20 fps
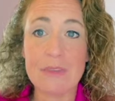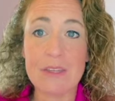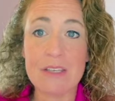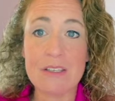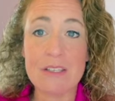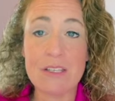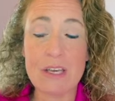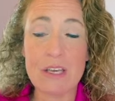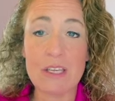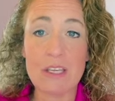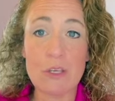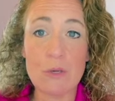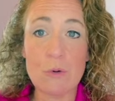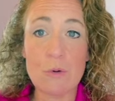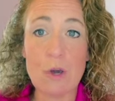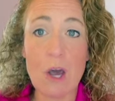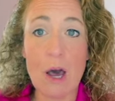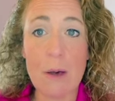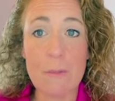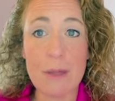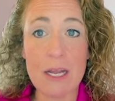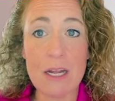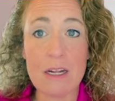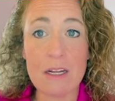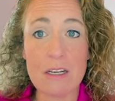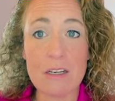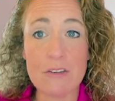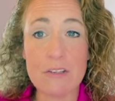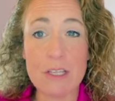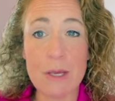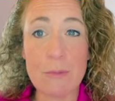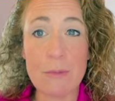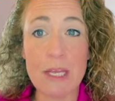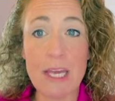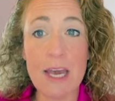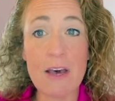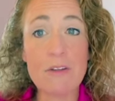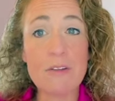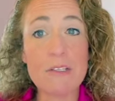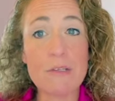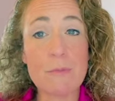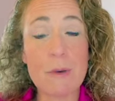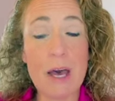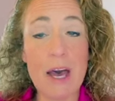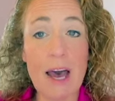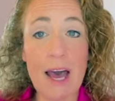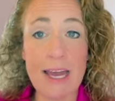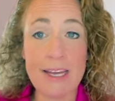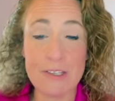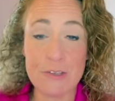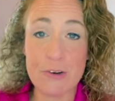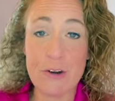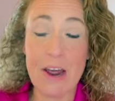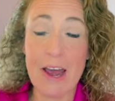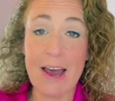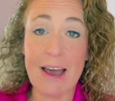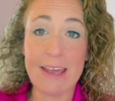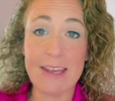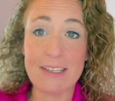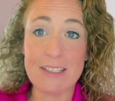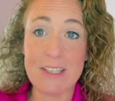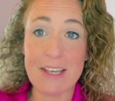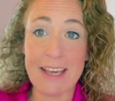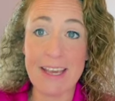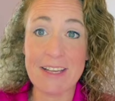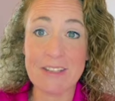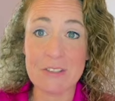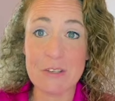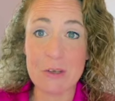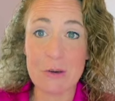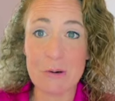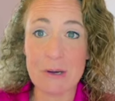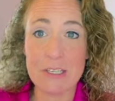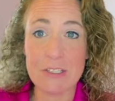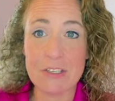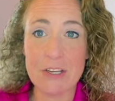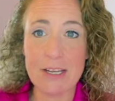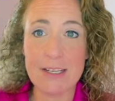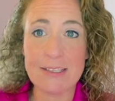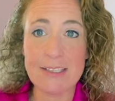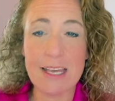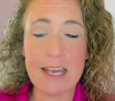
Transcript: So you comment under somebody else, but I try to answer the questions.